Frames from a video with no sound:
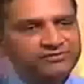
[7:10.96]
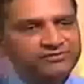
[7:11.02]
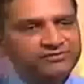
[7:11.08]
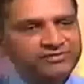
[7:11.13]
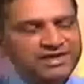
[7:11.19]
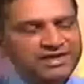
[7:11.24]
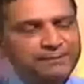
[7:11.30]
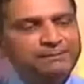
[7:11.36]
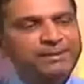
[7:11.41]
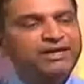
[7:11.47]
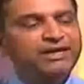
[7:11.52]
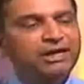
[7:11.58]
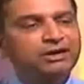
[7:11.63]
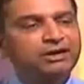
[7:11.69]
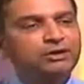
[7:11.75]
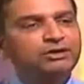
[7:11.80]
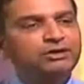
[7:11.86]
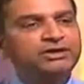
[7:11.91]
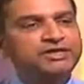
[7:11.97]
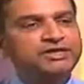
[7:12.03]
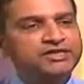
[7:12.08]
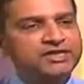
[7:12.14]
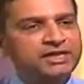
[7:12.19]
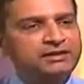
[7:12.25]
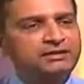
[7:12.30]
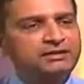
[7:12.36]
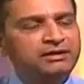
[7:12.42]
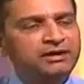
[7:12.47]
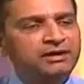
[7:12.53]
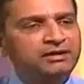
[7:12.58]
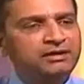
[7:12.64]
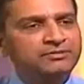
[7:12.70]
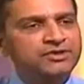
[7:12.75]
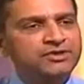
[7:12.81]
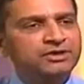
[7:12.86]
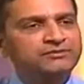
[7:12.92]
by sort of clamping down on this and
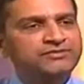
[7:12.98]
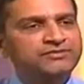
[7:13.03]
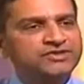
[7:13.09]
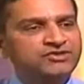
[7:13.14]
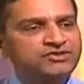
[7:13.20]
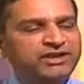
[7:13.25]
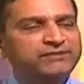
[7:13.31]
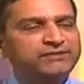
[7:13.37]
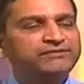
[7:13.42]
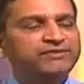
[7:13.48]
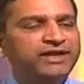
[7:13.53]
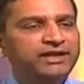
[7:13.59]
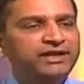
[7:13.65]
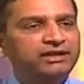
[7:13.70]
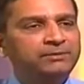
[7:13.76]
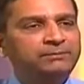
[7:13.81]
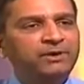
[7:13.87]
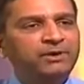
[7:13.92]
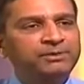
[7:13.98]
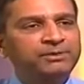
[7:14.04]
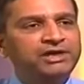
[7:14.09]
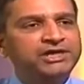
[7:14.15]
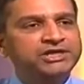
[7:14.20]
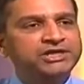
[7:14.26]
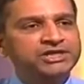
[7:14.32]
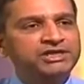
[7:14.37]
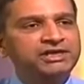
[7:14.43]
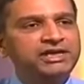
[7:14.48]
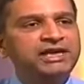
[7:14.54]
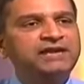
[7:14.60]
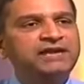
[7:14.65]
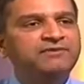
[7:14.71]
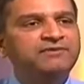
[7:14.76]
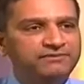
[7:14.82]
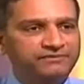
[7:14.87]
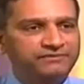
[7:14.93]
uh, sort of stratifying the population
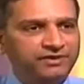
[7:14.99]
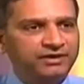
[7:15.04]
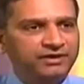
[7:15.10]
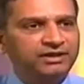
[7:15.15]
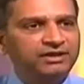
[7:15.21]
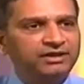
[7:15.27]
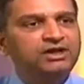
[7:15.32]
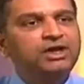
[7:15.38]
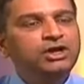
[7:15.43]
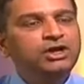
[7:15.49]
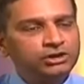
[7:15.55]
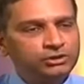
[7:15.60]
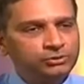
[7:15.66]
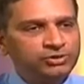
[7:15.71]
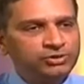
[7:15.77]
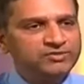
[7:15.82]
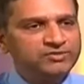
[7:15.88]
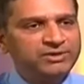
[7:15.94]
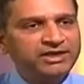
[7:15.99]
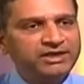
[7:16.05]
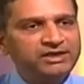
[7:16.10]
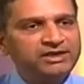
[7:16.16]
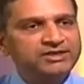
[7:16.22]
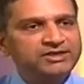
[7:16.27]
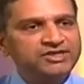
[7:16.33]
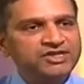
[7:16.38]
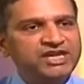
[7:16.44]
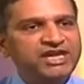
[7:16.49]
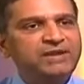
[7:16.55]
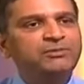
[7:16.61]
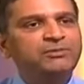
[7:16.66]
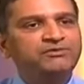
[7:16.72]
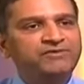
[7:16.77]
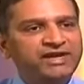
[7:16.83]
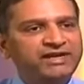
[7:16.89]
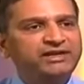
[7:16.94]
even further through this particular
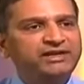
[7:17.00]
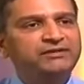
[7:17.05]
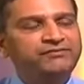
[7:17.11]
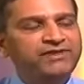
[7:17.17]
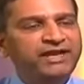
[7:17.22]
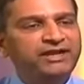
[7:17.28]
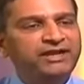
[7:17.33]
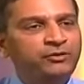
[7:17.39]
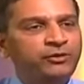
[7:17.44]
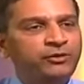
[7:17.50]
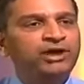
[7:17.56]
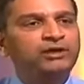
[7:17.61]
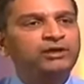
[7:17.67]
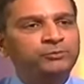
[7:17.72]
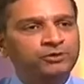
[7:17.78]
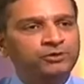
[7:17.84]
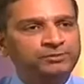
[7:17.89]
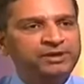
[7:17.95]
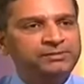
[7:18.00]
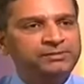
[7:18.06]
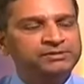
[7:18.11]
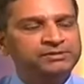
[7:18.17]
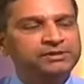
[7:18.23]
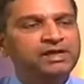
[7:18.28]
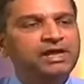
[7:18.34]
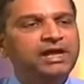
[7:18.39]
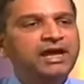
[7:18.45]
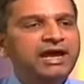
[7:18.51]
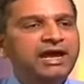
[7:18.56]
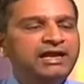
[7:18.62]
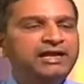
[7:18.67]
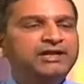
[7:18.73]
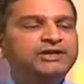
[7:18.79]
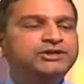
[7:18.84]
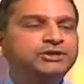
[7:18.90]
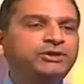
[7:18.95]
scheme of identifying the real poor people
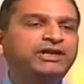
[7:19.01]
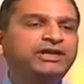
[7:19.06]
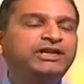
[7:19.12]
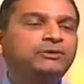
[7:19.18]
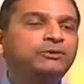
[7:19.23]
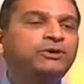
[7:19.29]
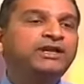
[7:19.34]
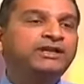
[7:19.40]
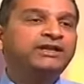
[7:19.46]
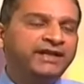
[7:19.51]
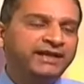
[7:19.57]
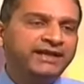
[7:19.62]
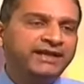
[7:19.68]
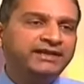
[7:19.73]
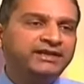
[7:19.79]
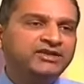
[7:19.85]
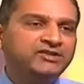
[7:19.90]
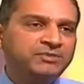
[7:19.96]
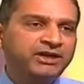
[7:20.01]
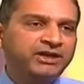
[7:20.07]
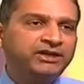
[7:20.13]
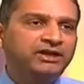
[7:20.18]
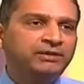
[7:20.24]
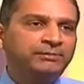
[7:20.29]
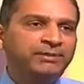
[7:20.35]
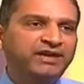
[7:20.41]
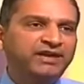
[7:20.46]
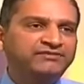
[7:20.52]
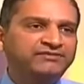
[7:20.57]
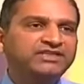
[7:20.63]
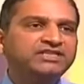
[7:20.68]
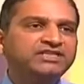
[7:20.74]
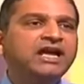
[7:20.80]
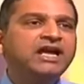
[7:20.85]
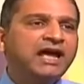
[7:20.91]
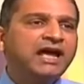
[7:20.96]
and ensuring that only they get this particular
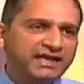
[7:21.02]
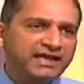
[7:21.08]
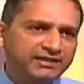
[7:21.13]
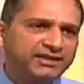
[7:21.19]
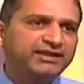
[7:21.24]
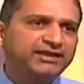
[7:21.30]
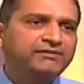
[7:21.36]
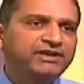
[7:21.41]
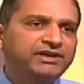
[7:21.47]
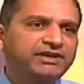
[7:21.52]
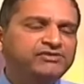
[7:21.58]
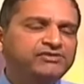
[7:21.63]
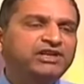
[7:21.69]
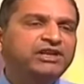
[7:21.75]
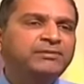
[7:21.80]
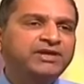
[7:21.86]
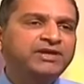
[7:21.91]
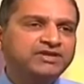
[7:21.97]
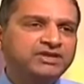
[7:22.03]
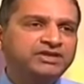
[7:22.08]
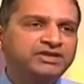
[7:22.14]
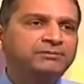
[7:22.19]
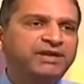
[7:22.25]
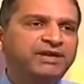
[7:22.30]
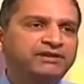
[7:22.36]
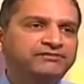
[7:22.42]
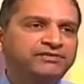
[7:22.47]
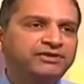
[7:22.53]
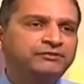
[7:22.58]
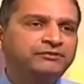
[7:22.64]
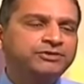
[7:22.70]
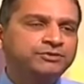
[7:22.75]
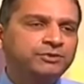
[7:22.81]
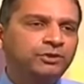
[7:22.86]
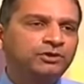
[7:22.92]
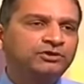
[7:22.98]
benefit, I think there will definitely be a certain benefit
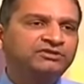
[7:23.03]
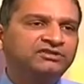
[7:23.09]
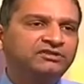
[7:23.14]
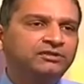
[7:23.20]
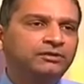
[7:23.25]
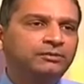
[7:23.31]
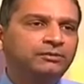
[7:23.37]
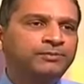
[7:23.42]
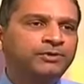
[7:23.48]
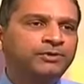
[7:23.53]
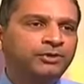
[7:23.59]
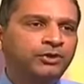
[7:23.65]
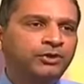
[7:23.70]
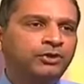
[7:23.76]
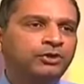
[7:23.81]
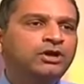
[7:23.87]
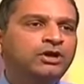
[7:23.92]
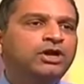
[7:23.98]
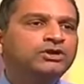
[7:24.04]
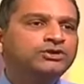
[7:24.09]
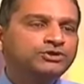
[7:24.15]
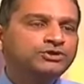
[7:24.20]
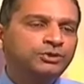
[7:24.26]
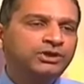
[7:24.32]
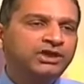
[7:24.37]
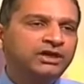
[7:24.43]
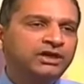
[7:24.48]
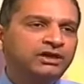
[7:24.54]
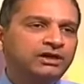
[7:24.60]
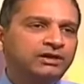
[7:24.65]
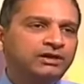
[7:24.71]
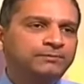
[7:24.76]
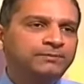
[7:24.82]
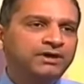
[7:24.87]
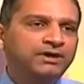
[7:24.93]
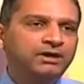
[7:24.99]
which will also procure to the
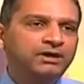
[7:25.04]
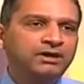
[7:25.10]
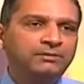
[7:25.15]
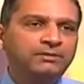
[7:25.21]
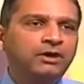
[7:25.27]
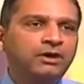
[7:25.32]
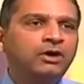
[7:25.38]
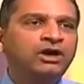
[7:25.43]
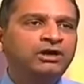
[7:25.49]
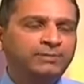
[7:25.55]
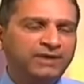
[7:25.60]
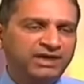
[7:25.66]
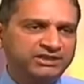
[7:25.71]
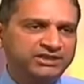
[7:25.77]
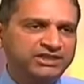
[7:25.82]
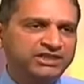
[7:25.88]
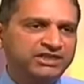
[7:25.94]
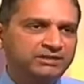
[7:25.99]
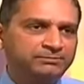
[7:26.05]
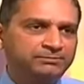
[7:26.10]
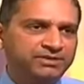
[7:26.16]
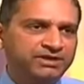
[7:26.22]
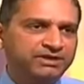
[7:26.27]
uh, oil marketing